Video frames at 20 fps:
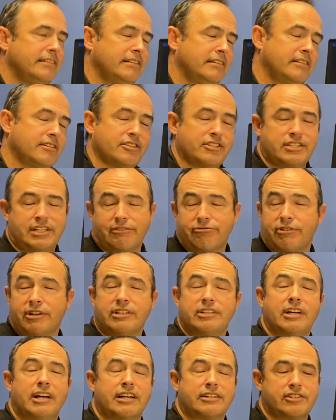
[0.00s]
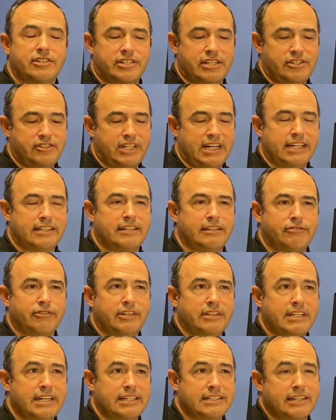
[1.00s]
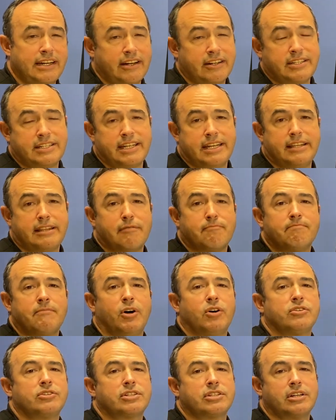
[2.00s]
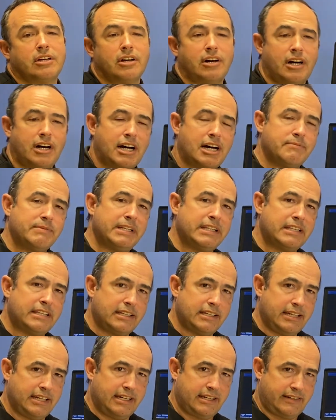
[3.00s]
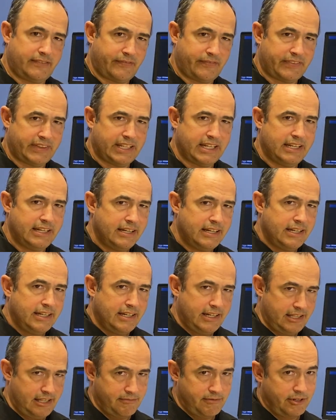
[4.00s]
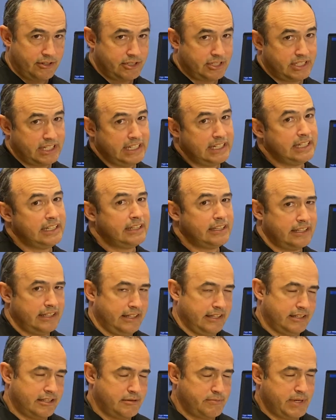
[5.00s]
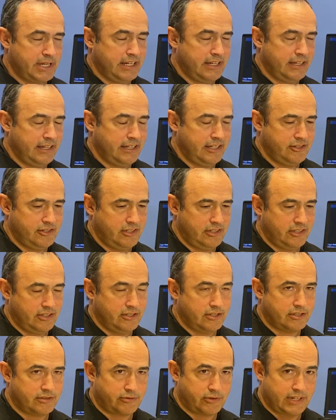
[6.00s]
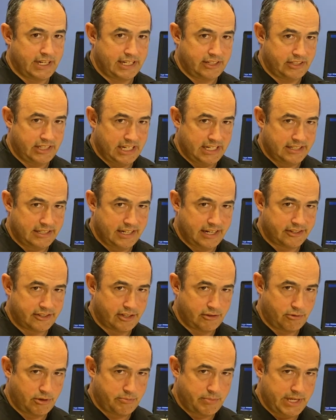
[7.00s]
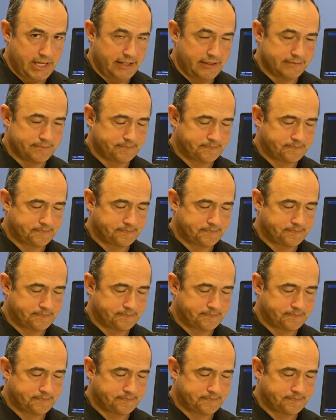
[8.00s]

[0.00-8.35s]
There's different doctors inject different things. Now, I'd say the most common thing and the most studied thing to be used for a hydrodissection would be